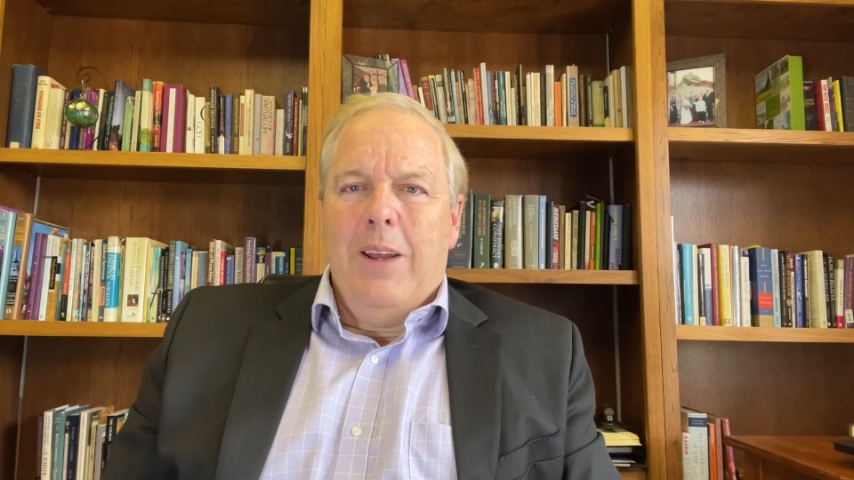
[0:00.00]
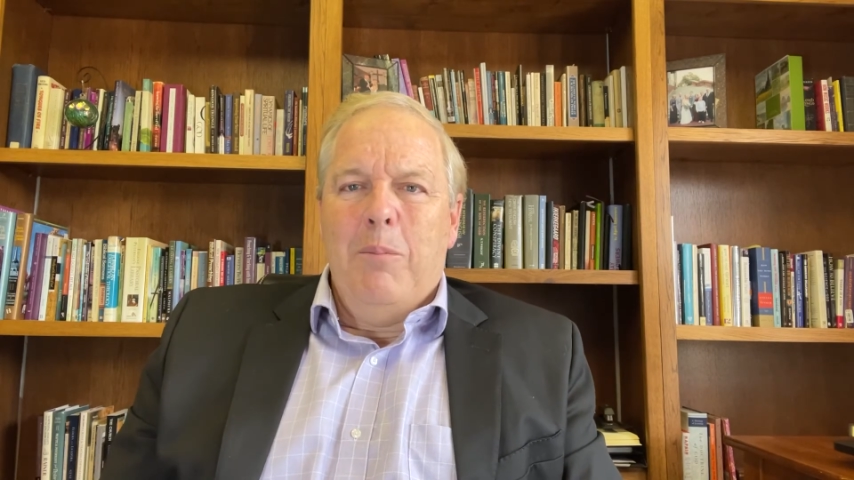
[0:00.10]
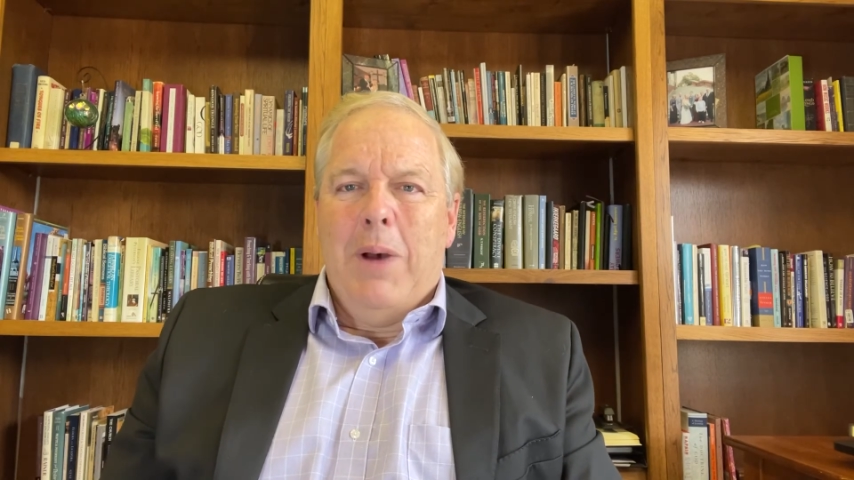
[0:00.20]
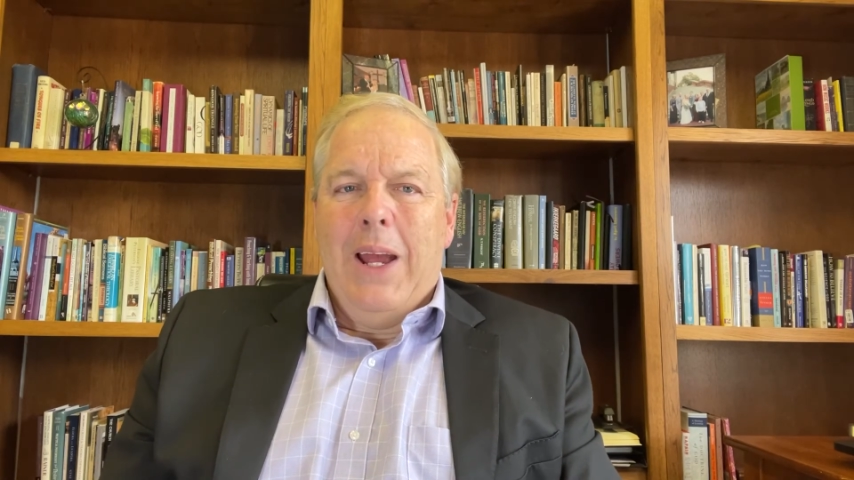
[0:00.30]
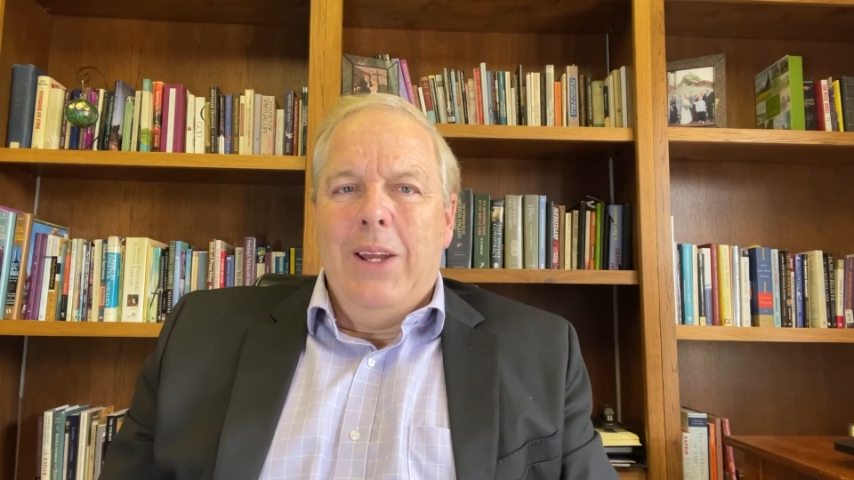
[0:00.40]

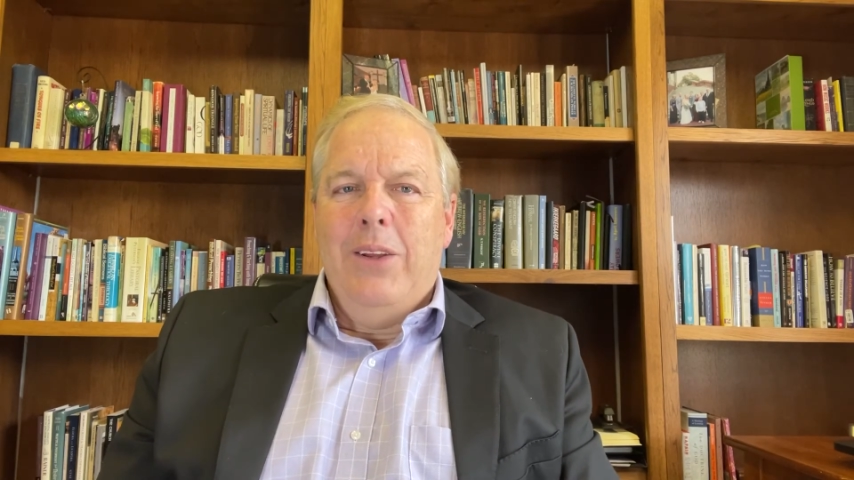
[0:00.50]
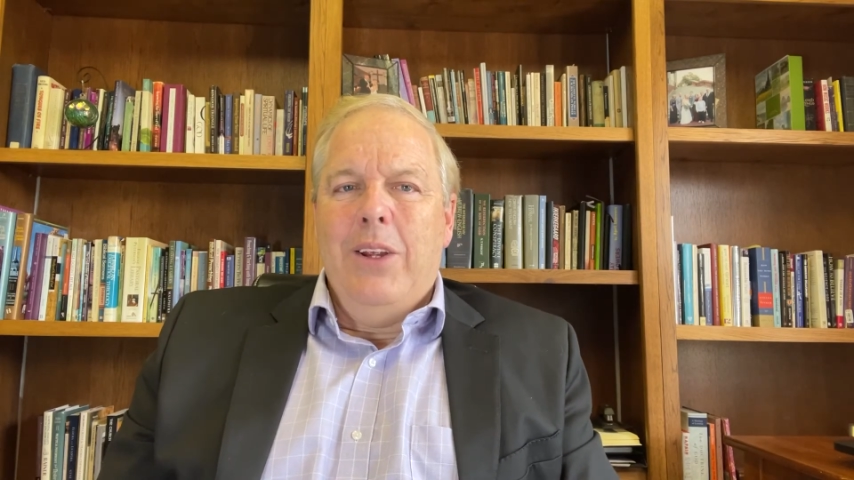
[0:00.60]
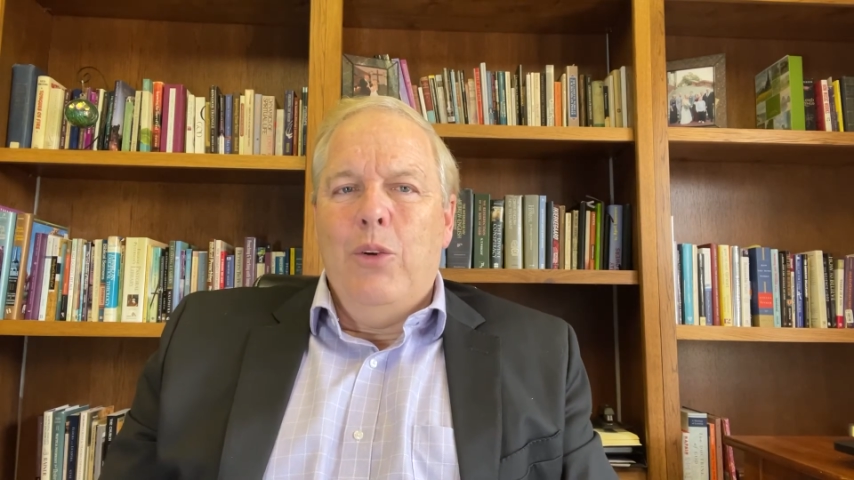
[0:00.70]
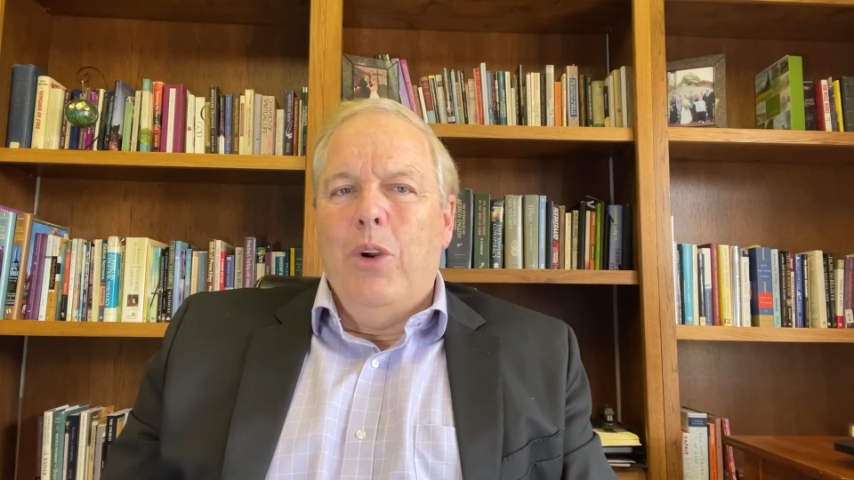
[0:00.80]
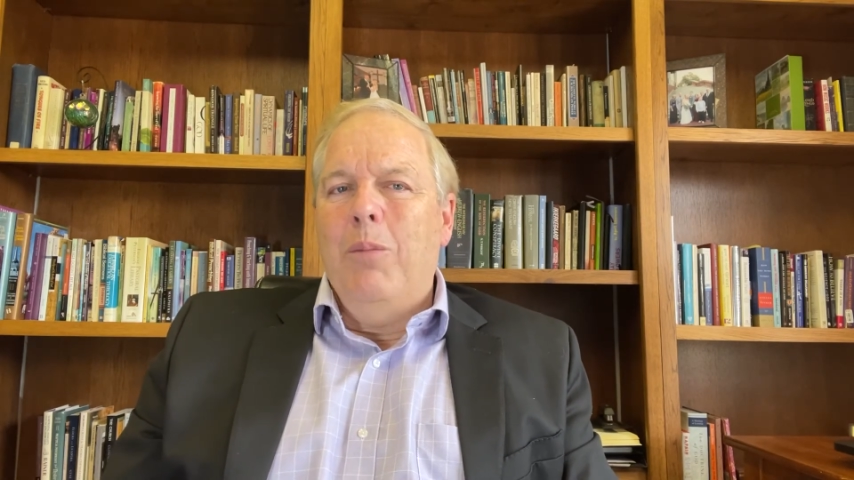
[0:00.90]
in mind
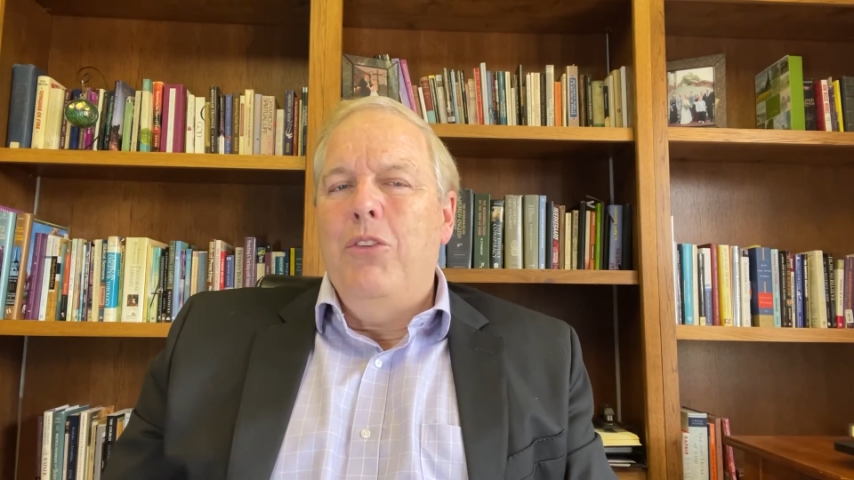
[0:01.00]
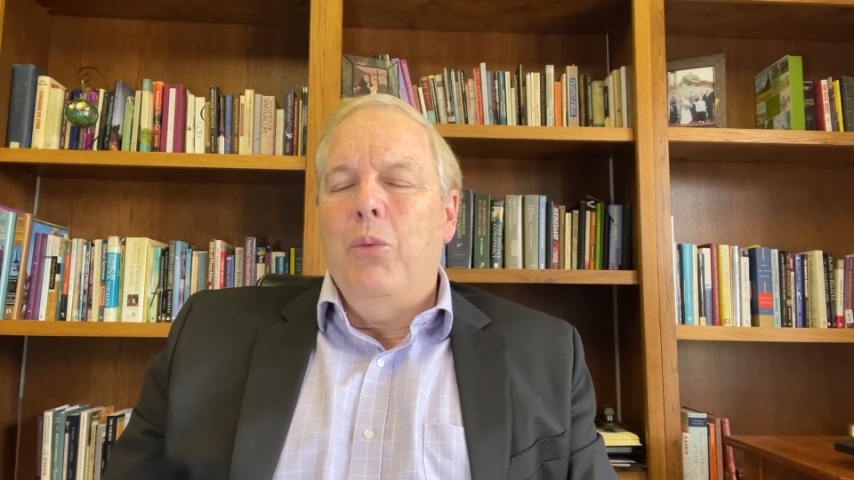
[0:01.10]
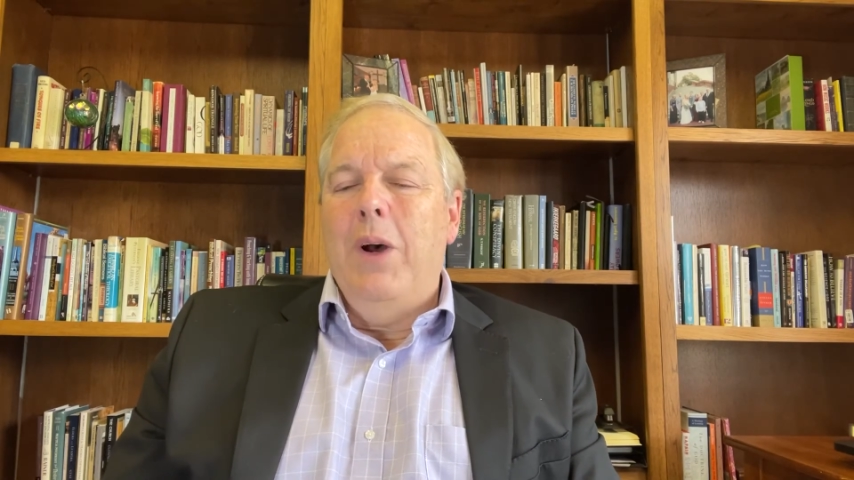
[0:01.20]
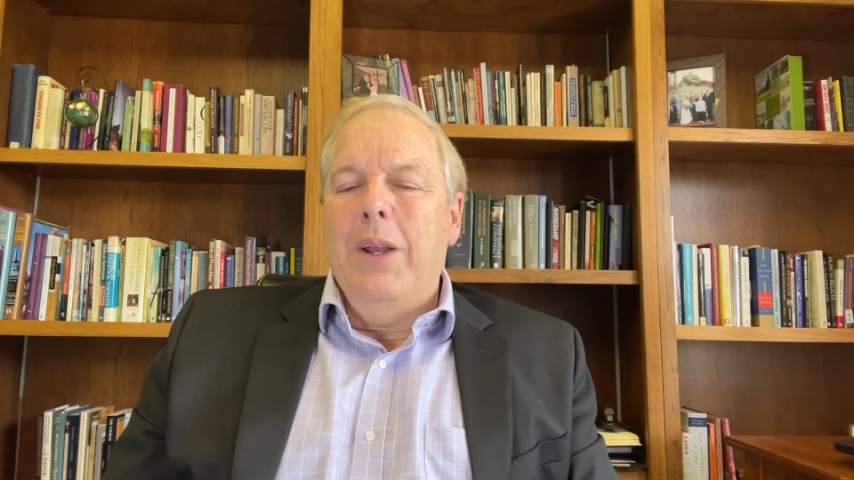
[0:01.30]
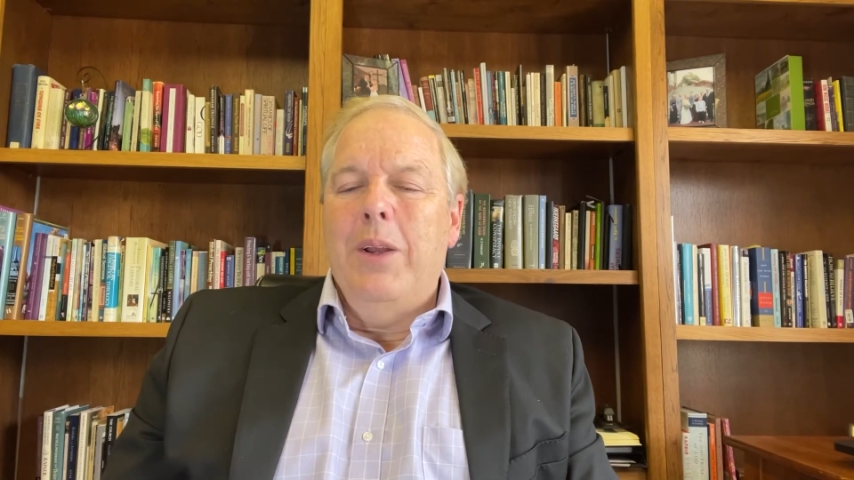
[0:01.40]
in Romans
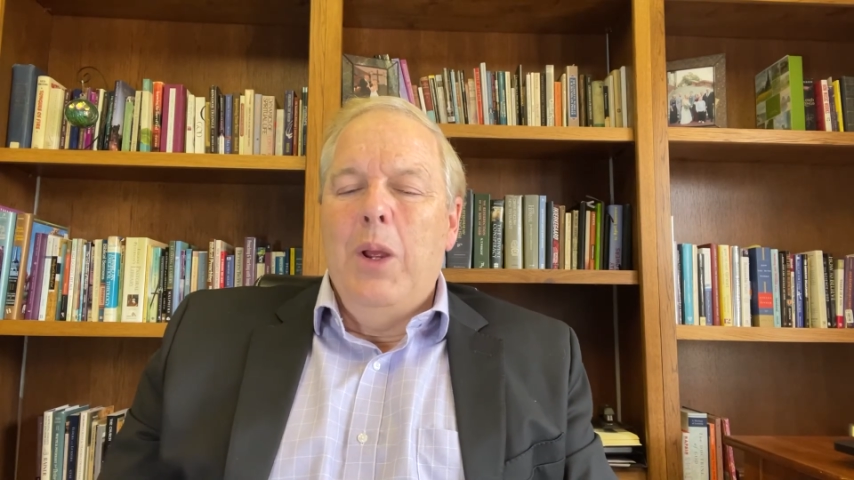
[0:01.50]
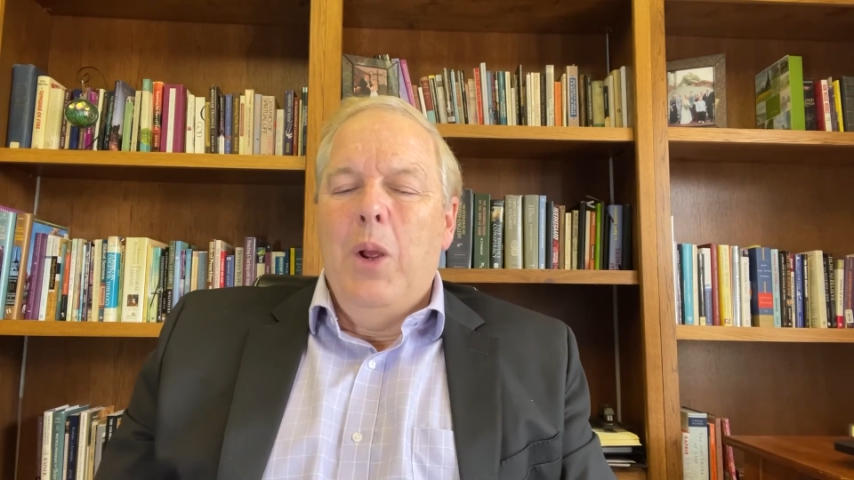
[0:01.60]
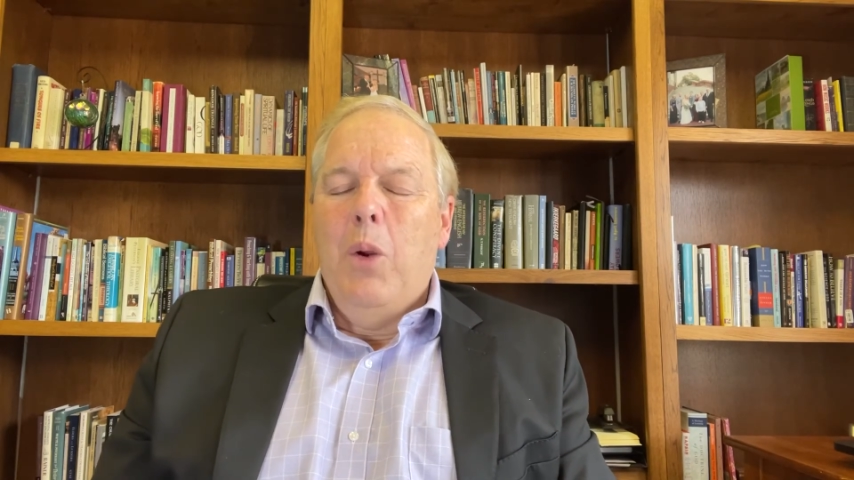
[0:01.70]
1,